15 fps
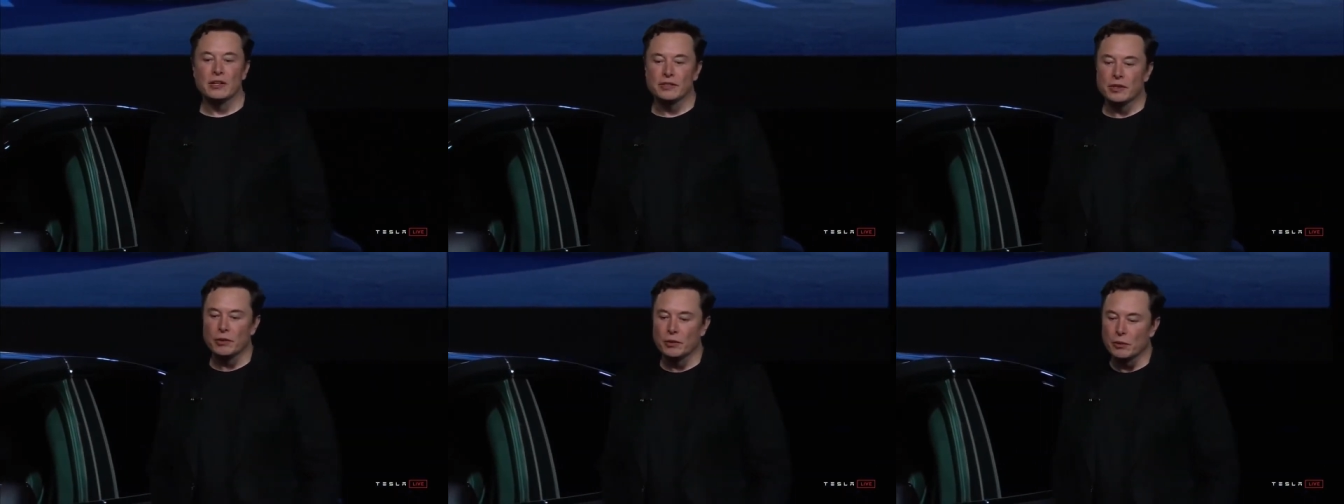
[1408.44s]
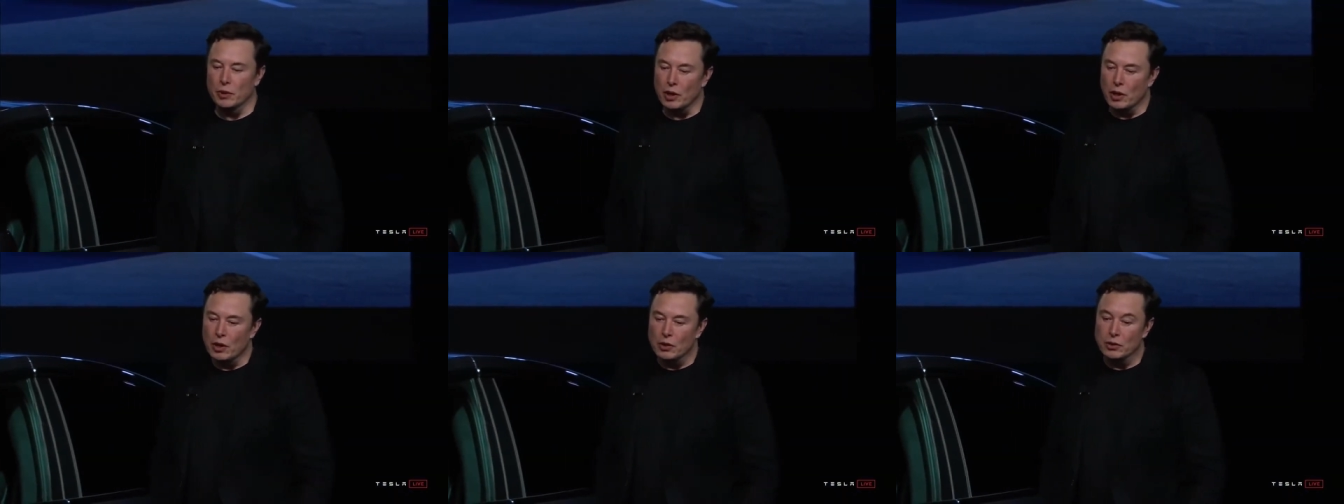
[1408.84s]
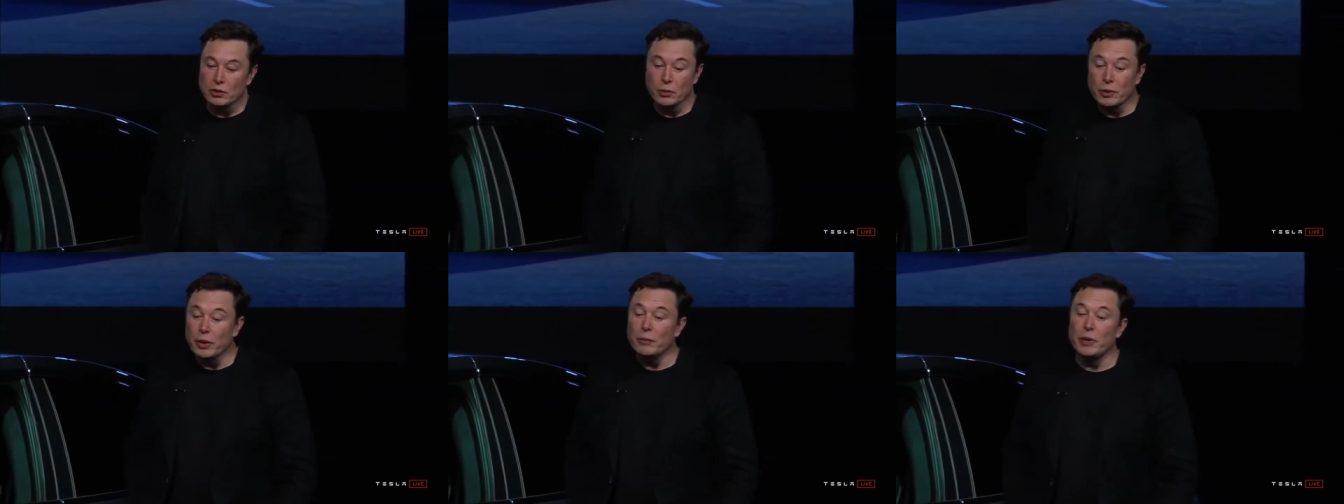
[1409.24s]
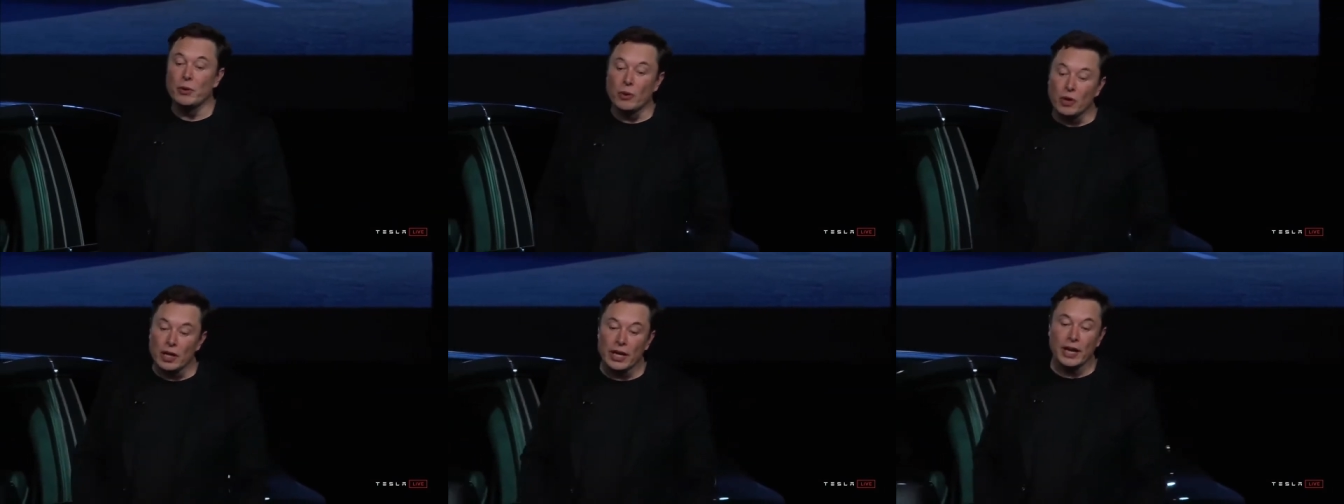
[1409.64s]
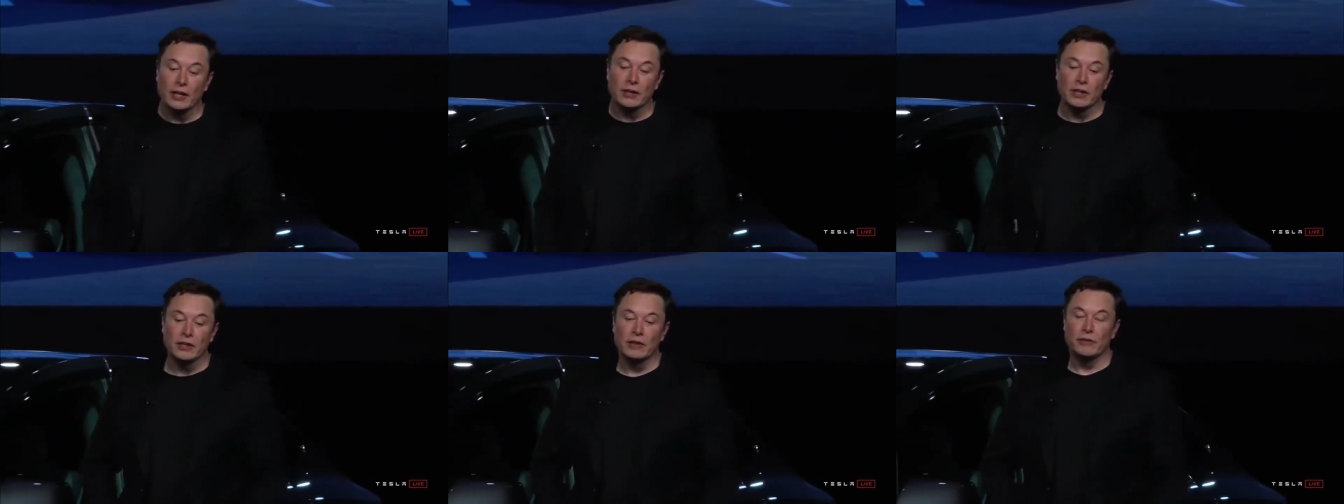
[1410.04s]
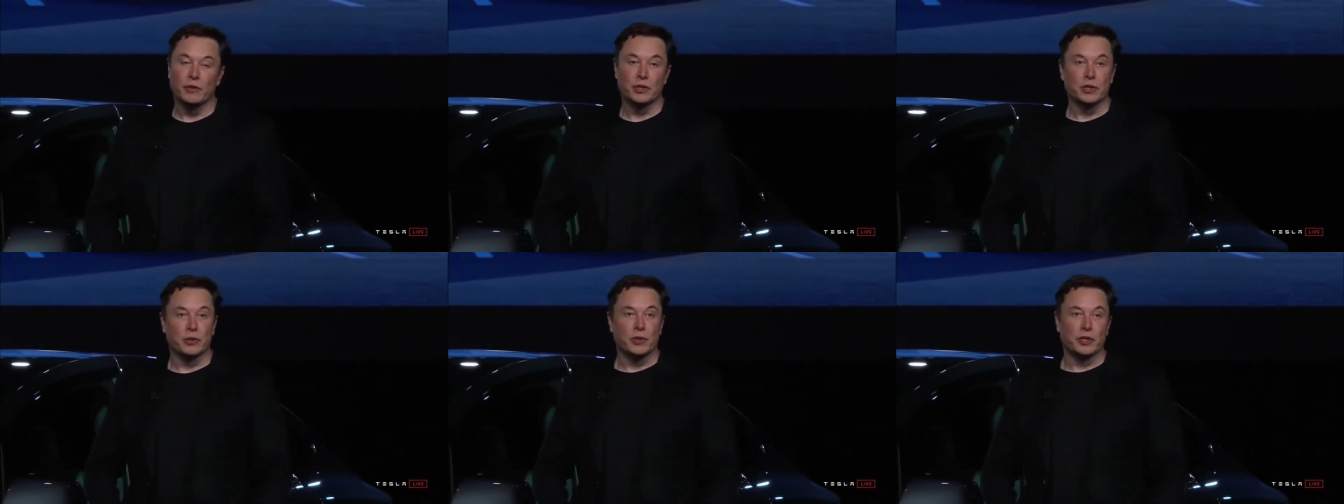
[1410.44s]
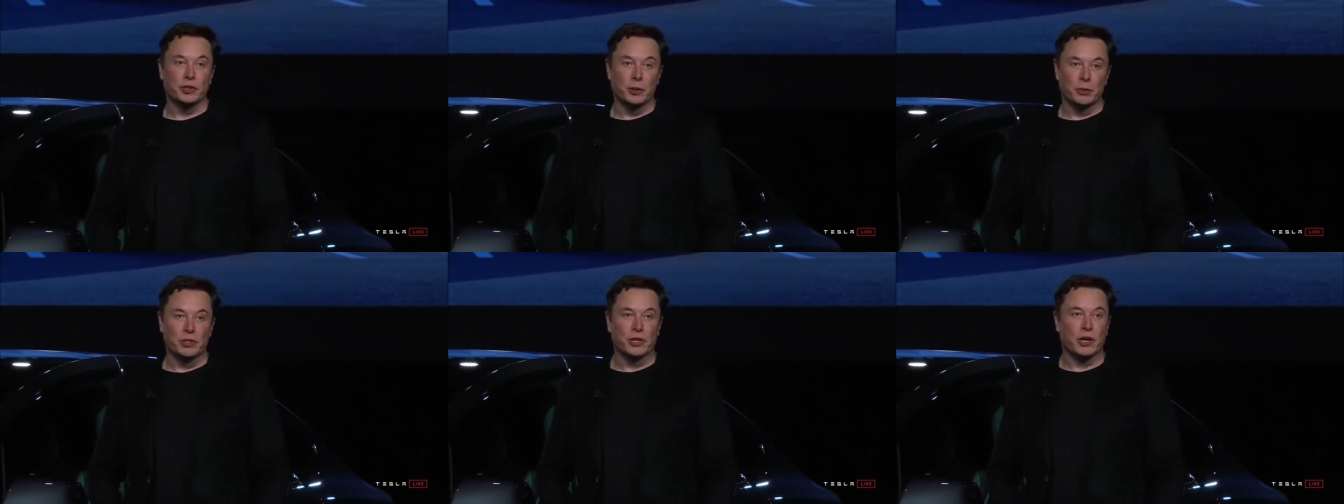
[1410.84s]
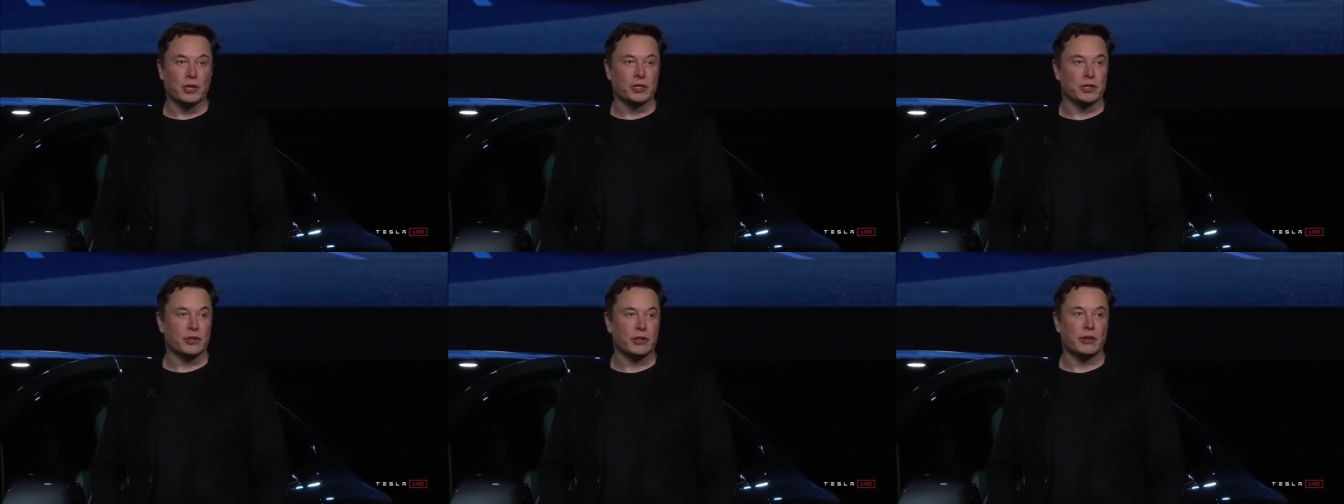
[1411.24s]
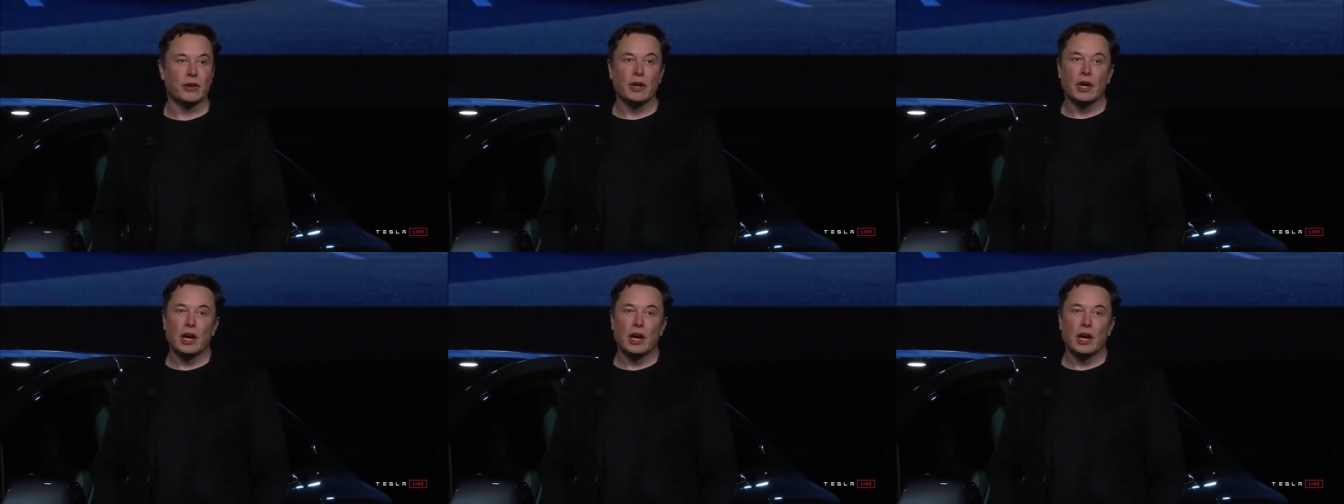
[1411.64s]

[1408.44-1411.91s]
So, so we're going to be rolling out the version three supercharger